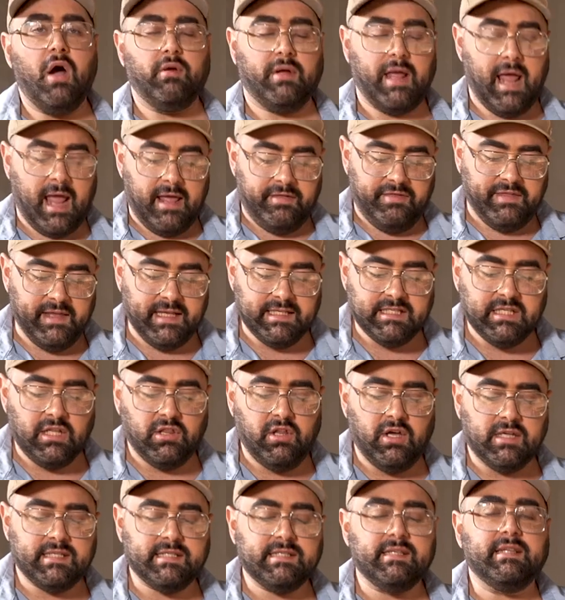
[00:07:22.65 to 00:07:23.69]
Okay, this
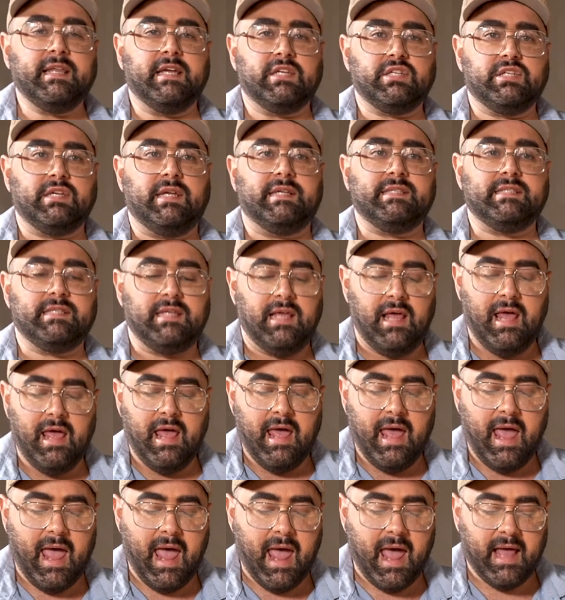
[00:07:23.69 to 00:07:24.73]
looks delicious.
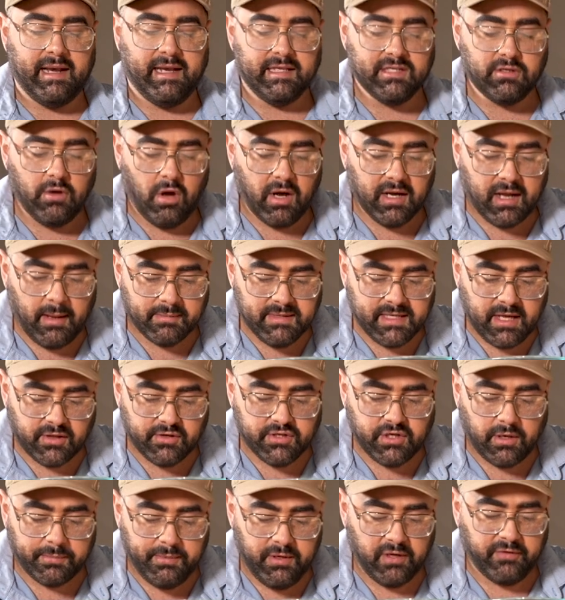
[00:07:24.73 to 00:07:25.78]
And it's all come together
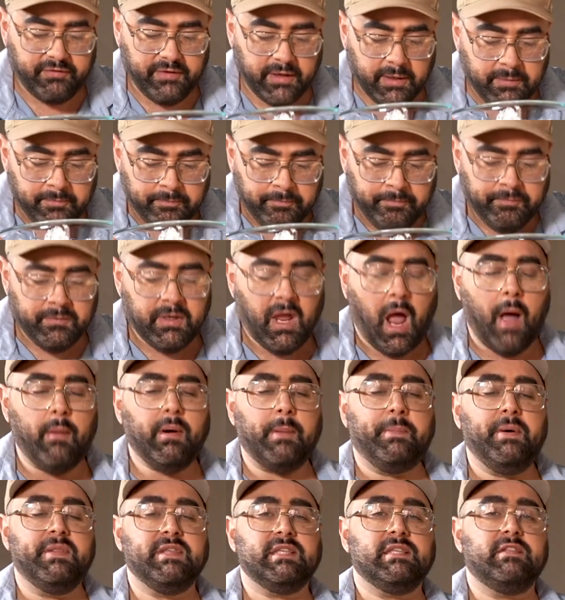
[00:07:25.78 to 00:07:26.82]
so beautifully. I wanna
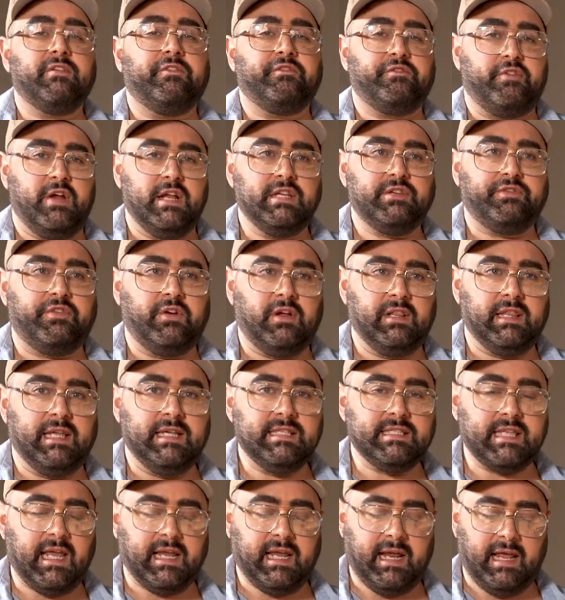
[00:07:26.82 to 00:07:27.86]
put this in the fridge for at
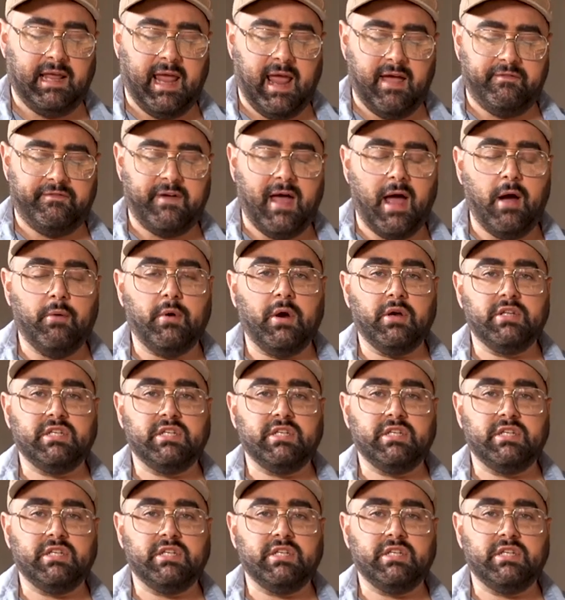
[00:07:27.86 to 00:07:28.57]
least like a half hour,